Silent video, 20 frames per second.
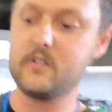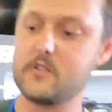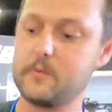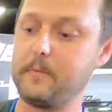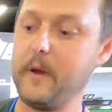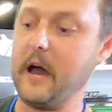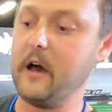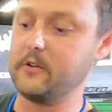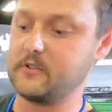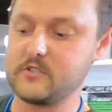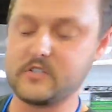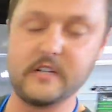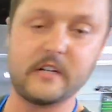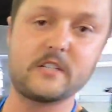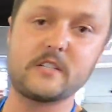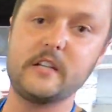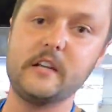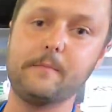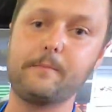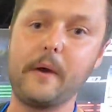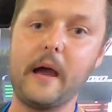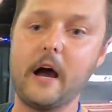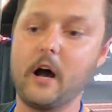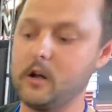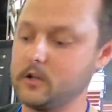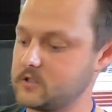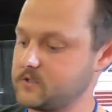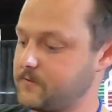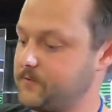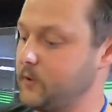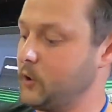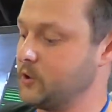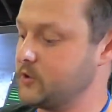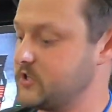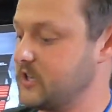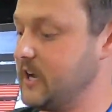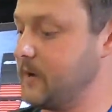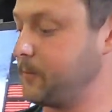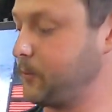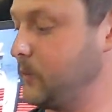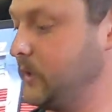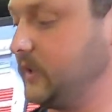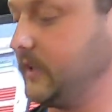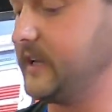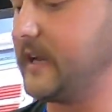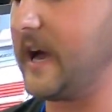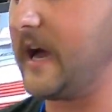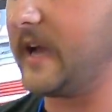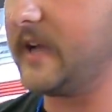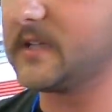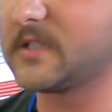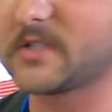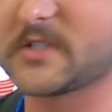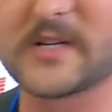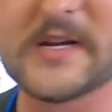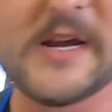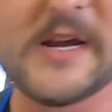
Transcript: It's about 16 pounds, folds up really nice.